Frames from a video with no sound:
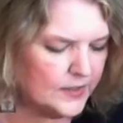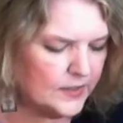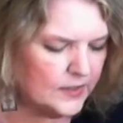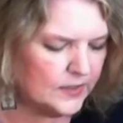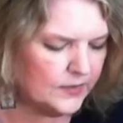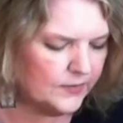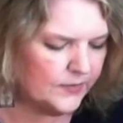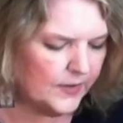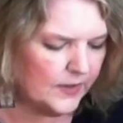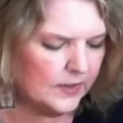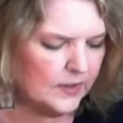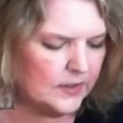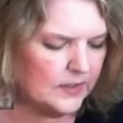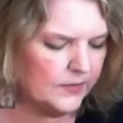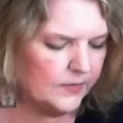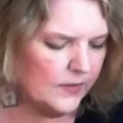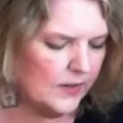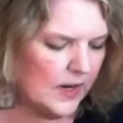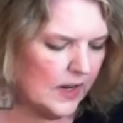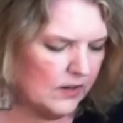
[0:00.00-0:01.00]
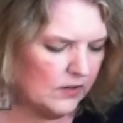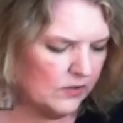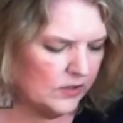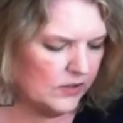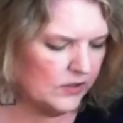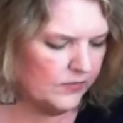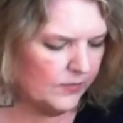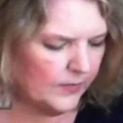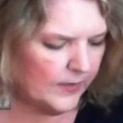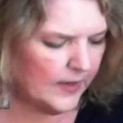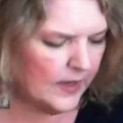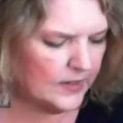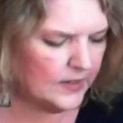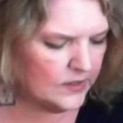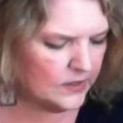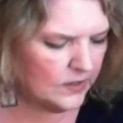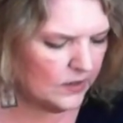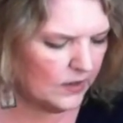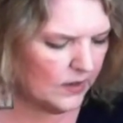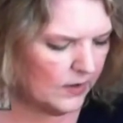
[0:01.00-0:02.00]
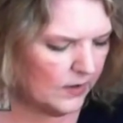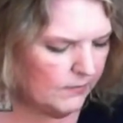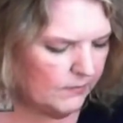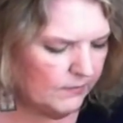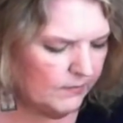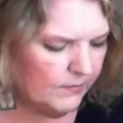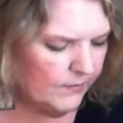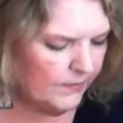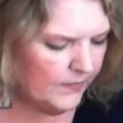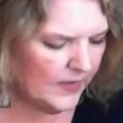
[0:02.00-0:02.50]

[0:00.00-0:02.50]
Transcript: This is a very different energy from last time,